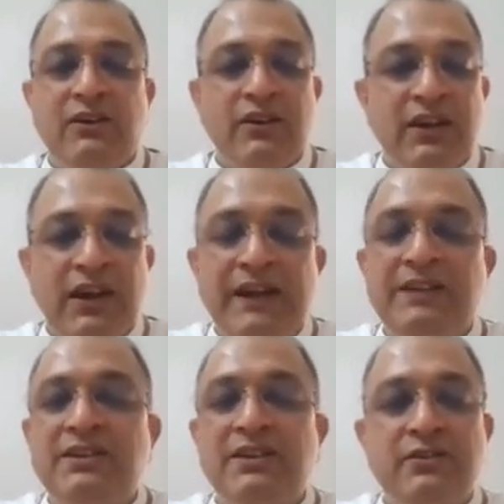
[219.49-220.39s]
on a
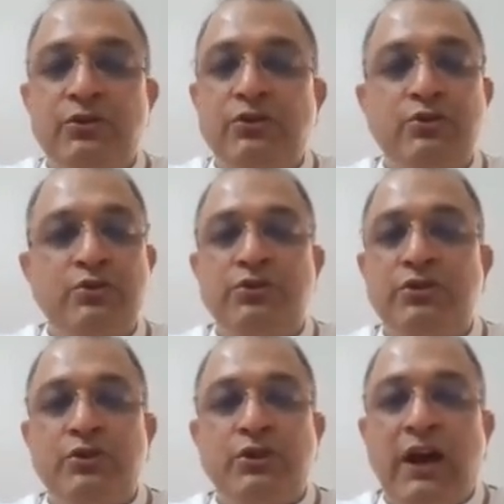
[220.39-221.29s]
lighter note,
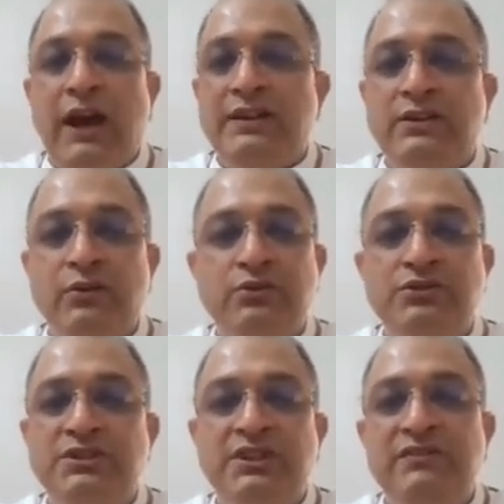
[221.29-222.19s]
I don't
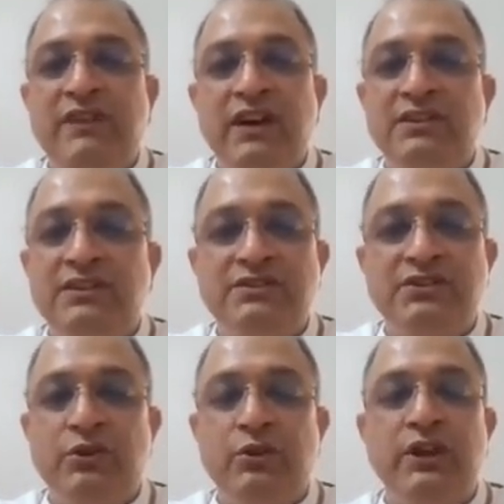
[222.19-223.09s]
see fathers
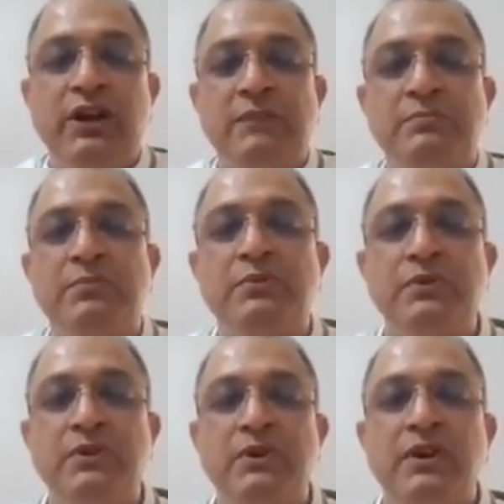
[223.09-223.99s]
growing up.
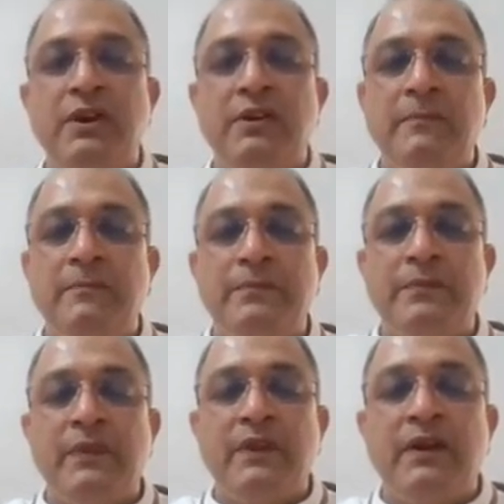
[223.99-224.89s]

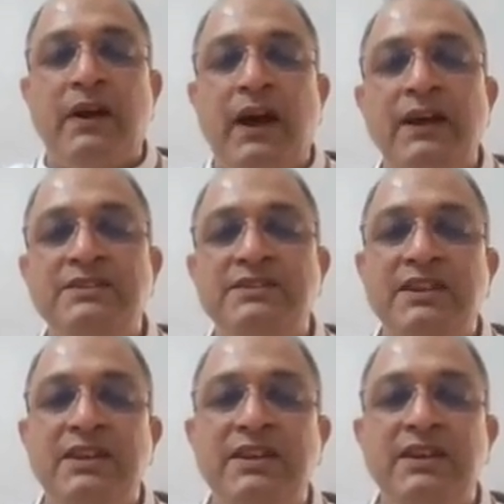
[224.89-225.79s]
I
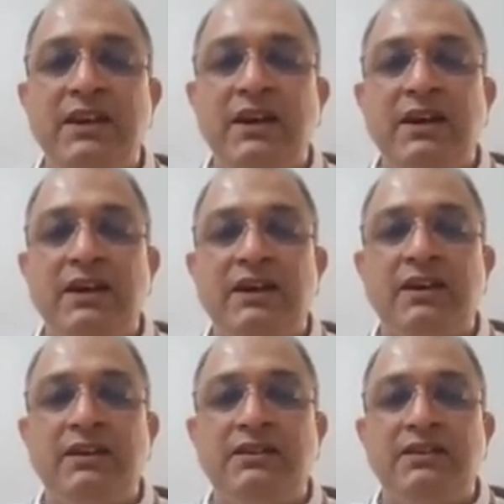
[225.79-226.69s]
see
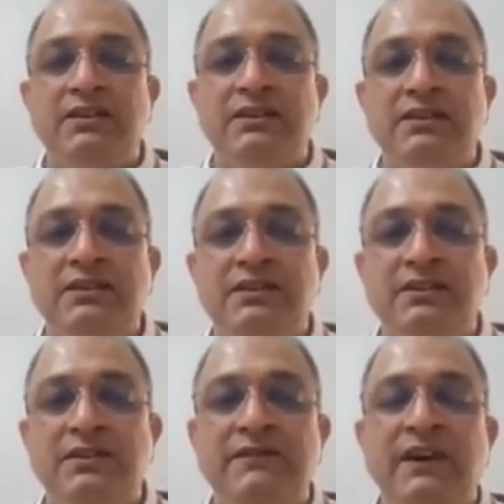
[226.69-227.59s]

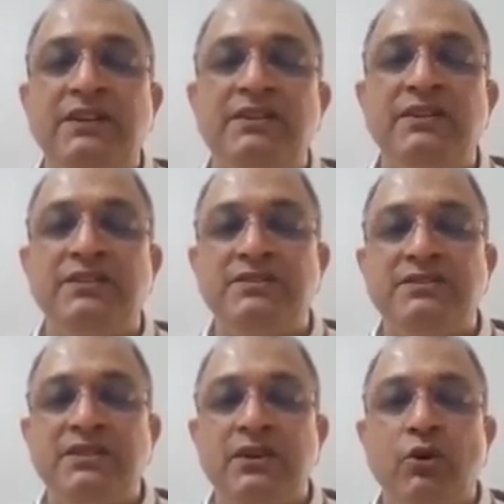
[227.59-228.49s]
the
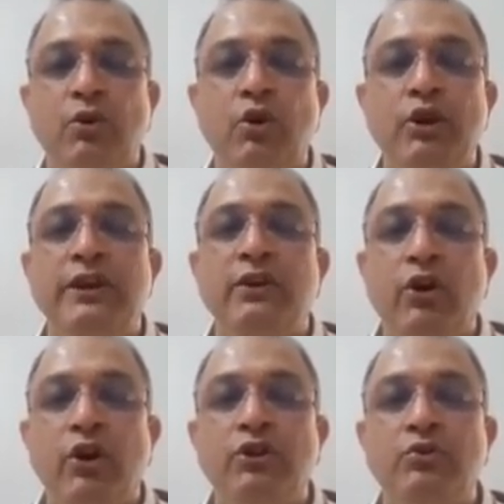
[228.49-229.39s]
fathers holding on